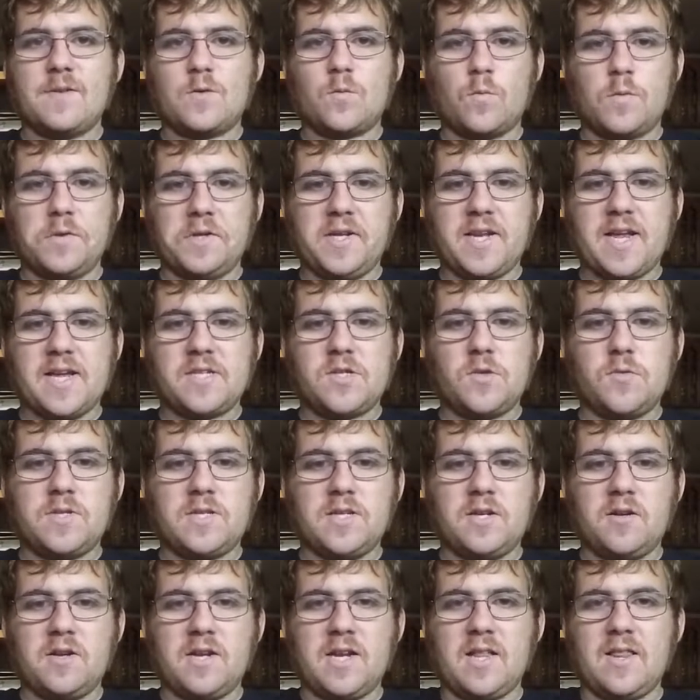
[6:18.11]
It's really nice
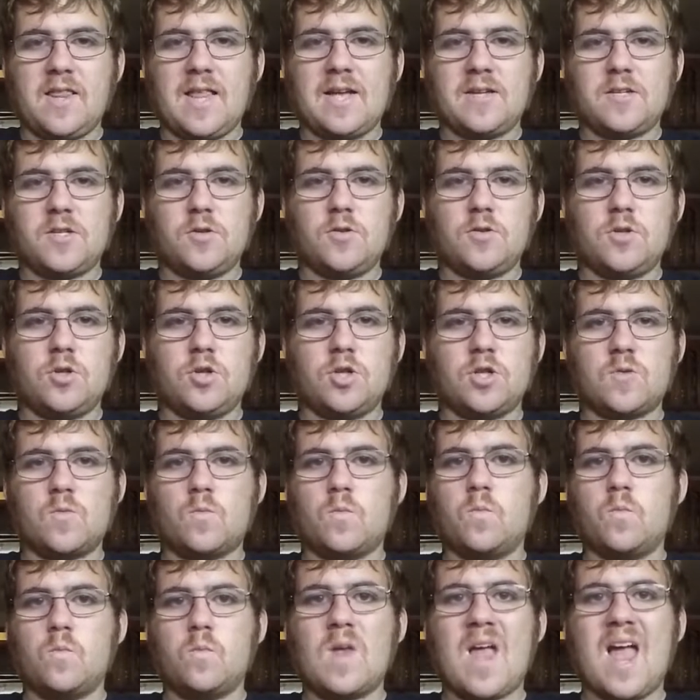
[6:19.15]
utility. It allows you to just
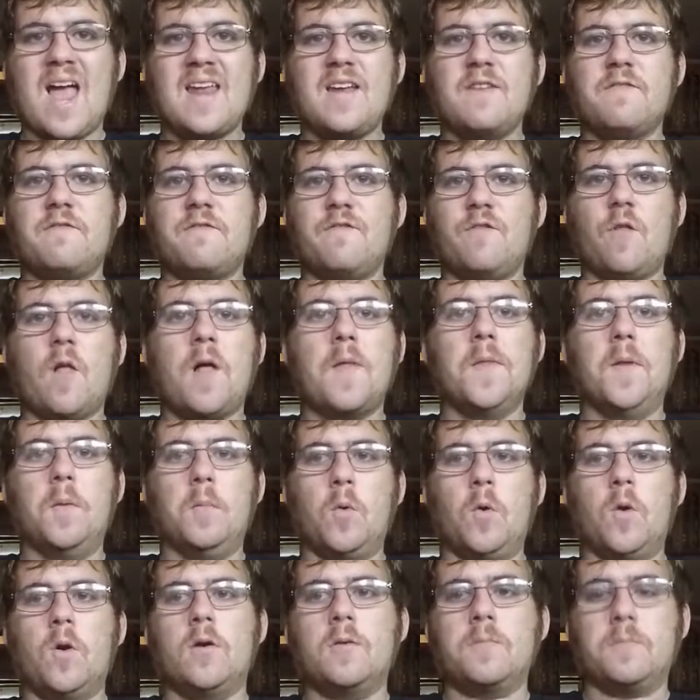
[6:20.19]
kind of flood the
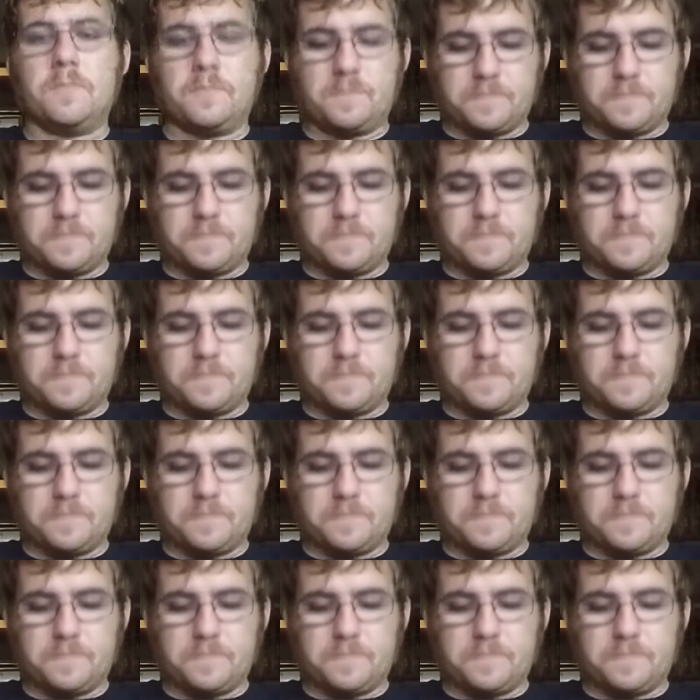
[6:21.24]
board.